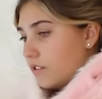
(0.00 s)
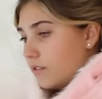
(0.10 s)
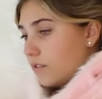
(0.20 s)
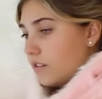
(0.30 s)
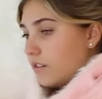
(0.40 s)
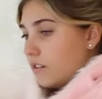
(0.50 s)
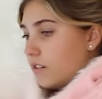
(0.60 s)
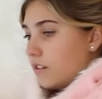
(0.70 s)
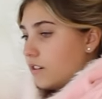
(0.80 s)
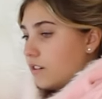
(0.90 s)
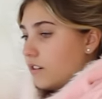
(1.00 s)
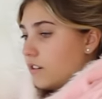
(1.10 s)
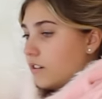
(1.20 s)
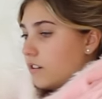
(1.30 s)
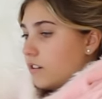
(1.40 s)

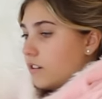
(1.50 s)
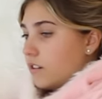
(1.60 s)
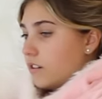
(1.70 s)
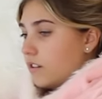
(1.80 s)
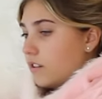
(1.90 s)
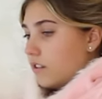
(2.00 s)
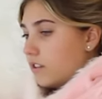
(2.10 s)
[no speech]